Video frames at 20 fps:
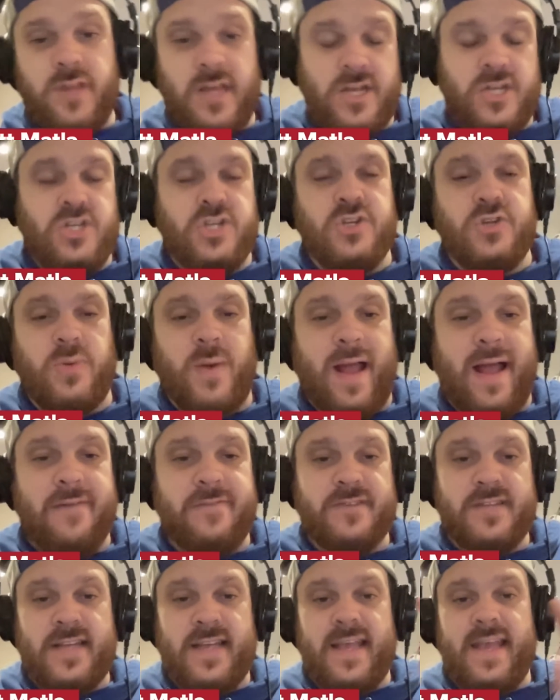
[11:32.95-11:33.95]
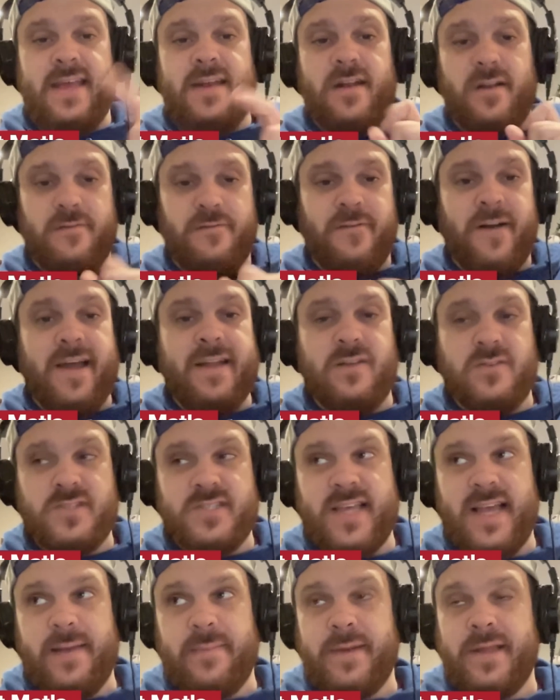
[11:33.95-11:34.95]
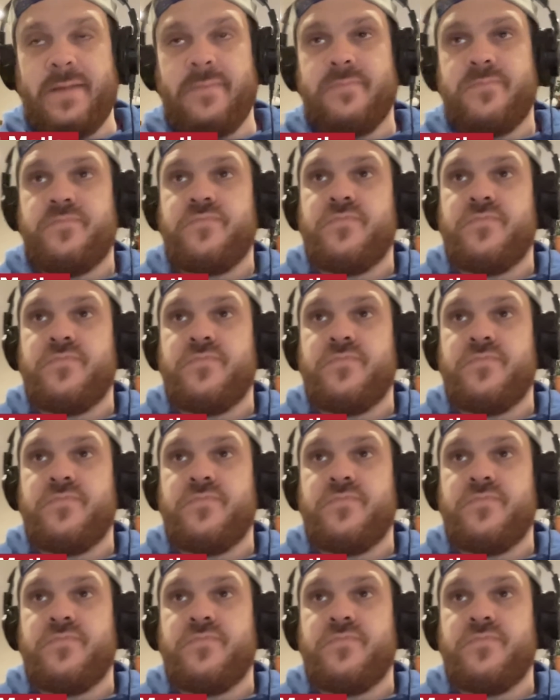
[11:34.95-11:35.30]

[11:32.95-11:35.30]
they should draft in our final segment.